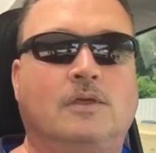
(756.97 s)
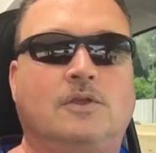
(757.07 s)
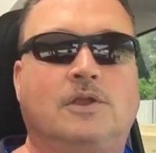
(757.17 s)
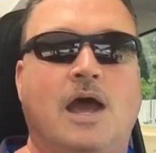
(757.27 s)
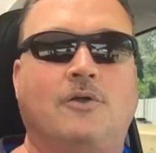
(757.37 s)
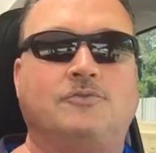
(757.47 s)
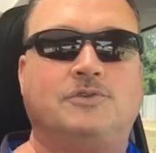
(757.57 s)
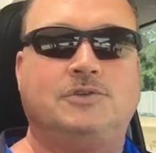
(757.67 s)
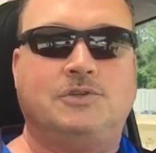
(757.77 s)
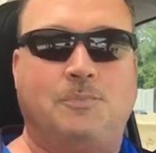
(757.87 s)
Now,
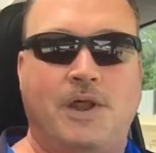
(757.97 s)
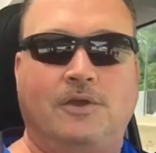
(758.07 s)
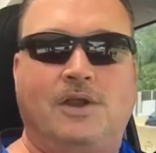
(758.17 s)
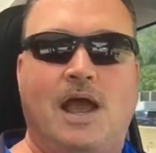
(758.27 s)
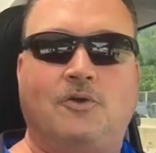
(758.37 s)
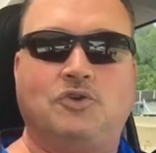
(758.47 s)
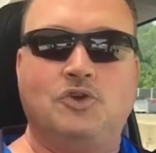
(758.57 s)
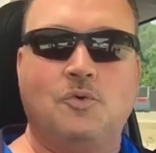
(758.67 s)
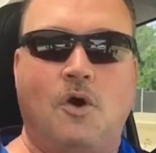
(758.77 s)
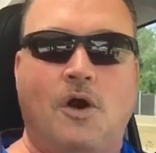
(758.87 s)
depending on how
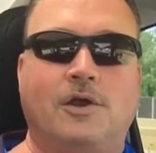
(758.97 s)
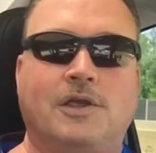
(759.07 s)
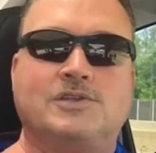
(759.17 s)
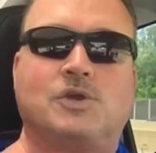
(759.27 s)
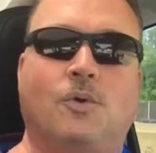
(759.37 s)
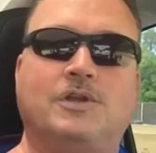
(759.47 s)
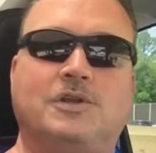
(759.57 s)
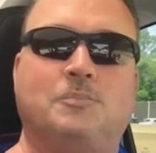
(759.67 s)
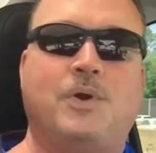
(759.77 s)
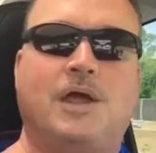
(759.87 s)
you are is going to
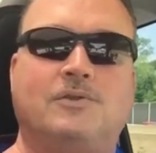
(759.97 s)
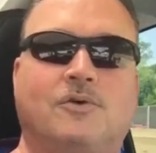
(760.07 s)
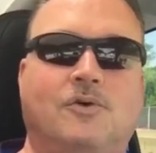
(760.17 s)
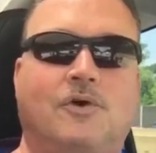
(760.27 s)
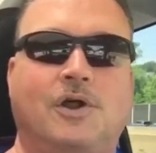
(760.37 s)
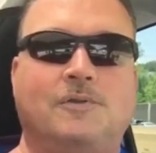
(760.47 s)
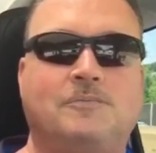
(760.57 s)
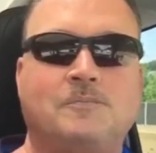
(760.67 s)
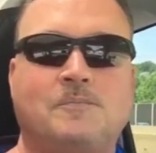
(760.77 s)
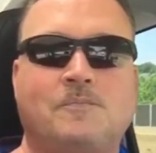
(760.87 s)
depend on
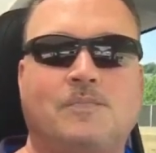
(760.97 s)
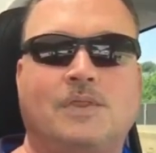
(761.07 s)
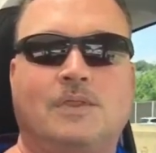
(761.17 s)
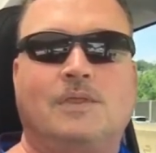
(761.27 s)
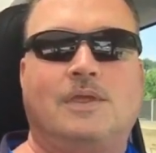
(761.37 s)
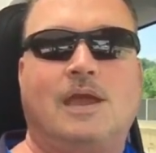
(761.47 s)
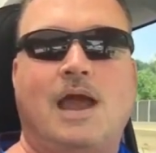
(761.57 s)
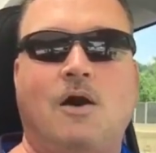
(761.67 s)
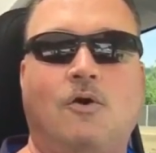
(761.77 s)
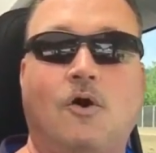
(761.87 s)

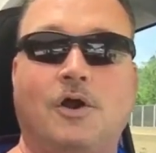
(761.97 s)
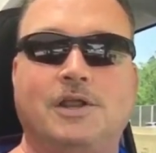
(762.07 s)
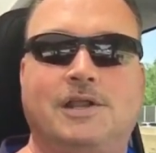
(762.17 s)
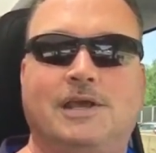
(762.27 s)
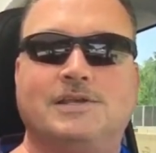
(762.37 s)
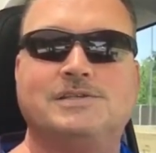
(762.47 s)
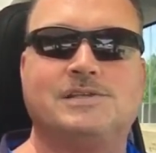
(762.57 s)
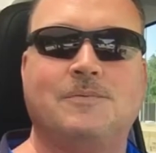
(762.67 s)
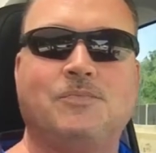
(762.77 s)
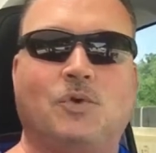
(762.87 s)
how hard it is
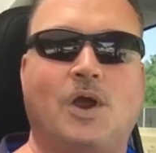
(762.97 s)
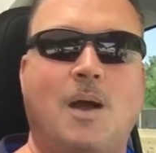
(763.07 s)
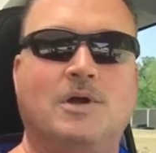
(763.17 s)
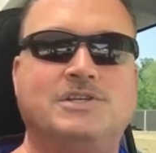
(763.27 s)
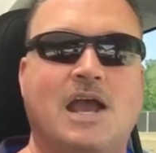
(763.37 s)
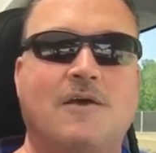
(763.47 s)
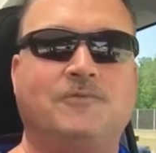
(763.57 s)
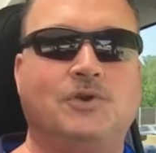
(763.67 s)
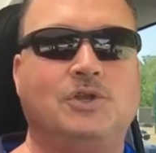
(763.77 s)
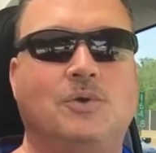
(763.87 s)
or how much
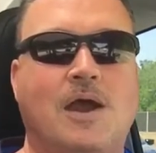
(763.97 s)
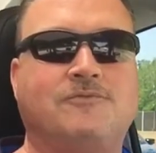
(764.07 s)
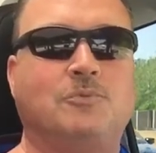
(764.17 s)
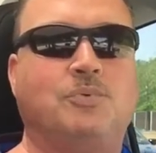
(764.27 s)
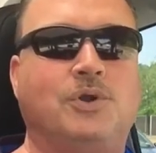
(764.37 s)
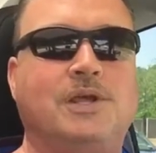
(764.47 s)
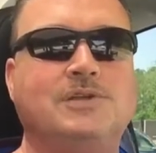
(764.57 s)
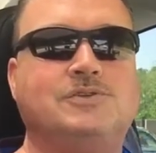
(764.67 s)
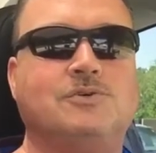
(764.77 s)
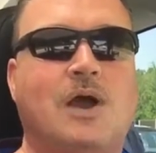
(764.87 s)
effort you have to put
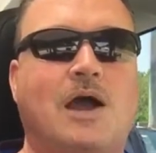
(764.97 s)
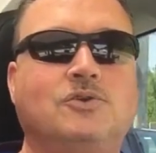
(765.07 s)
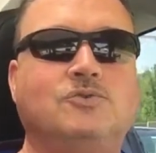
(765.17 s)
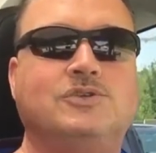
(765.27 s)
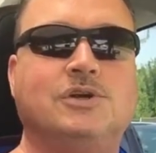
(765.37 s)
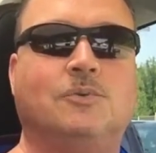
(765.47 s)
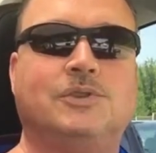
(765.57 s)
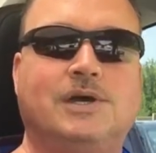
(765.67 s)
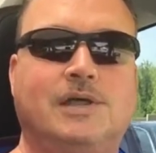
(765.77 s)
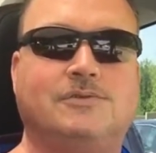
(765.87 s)
into how you deal with
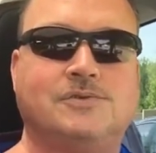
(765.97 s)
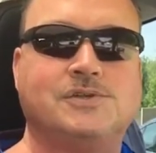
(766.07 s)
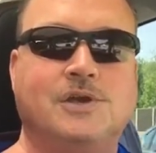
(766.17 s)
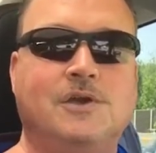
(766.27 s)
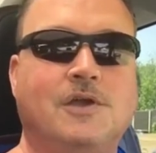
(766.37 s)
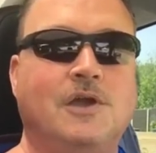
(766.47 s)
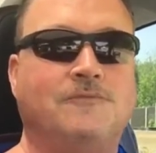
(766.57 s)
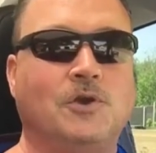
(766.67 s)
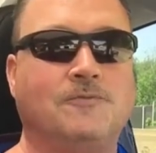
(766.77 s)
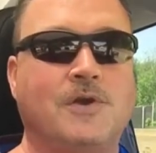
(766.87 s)
others. If
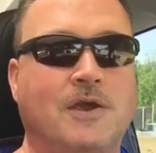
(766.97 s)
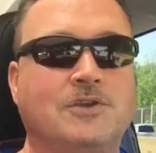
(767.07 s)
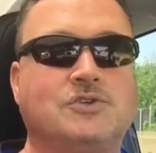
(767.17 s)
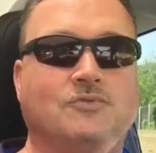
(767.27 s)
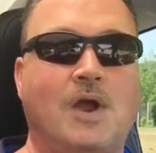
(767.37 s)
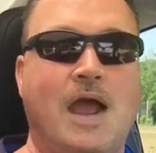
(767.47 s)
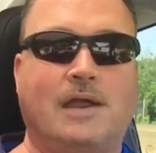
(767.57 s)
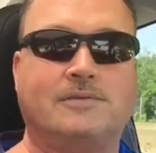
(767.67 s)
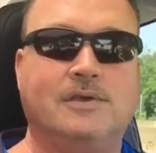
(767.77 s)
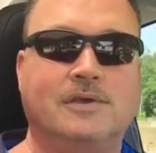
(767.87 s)
you're very direct